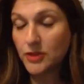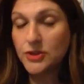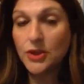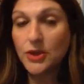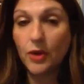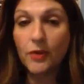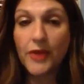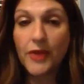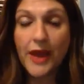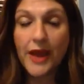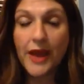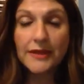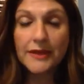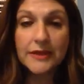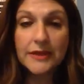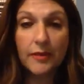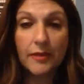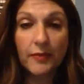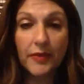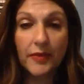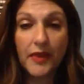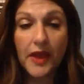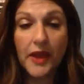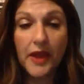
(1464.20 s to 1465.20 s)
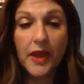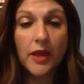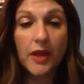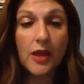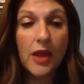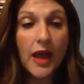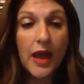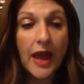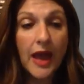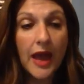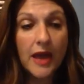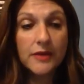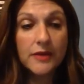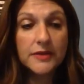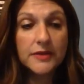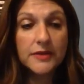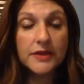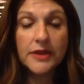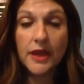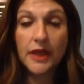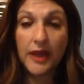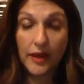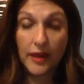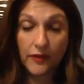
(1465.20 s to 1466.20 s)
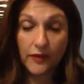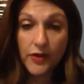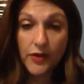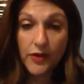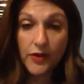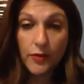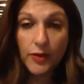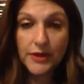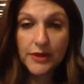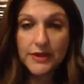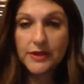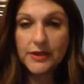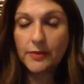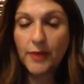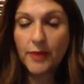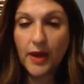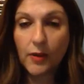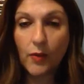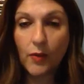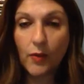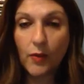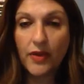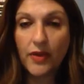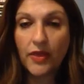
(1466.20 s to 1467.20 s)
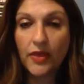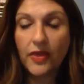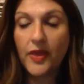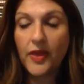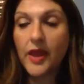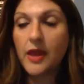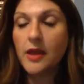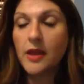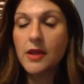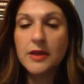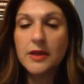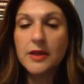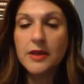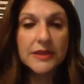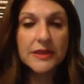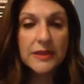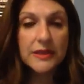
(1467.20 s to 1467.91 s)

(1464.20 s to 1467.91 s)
So that's something else that if you wanted to buy one thing,